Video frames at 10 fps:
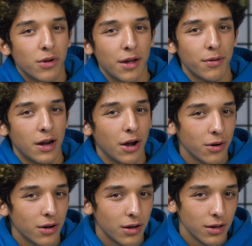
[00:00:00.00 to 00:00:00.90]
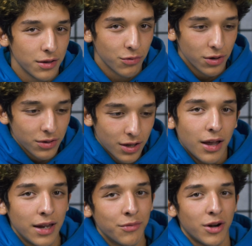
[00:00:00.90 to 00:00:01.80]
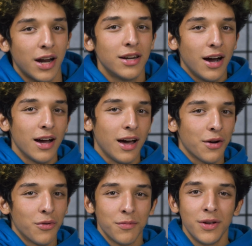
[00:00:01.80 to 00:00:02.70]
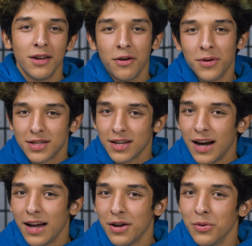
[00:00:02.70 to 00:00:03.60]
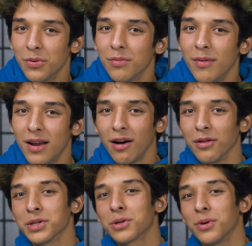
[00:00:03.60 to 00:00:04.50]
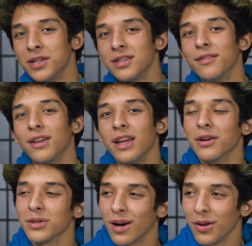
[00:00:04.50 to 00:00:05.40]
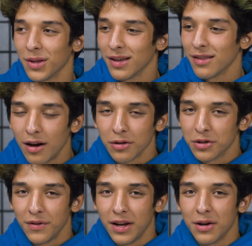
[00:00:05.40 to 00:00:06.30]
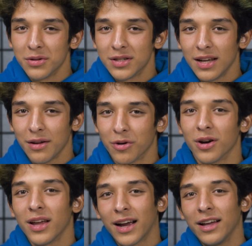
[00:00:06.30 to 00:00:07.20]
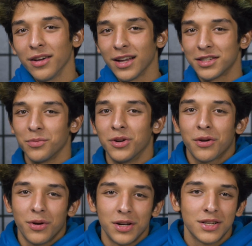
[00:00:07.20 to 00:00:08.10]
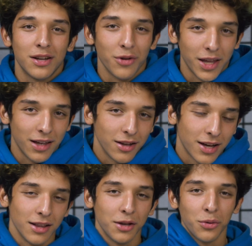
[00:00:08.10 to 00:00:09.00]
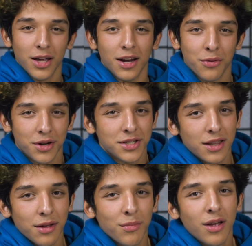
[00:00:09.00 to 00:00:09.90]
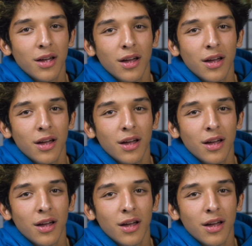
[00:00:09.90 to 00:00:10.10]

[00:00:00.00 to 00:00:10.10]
what I put out in the world. And when I die, I don't want to be known as a guy who made all those cringe videos, like all those videos where like I look at someone and cringe, or like look at a little kid and cringe at them.